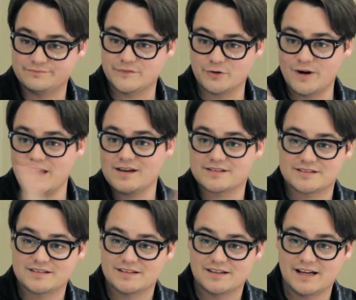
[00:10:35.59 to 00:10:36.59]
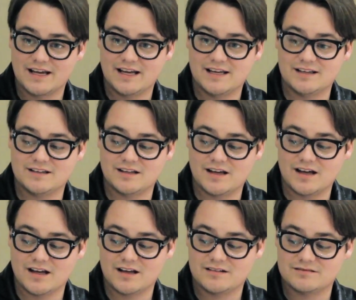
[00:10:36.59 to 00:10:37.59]
the rest. And
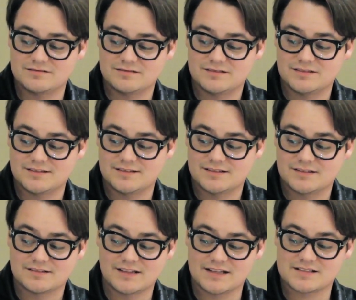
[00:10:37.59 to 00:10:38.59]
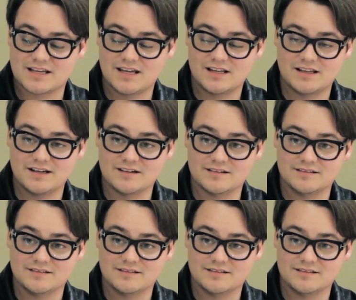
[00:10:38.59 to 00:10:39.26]
that's King Lear.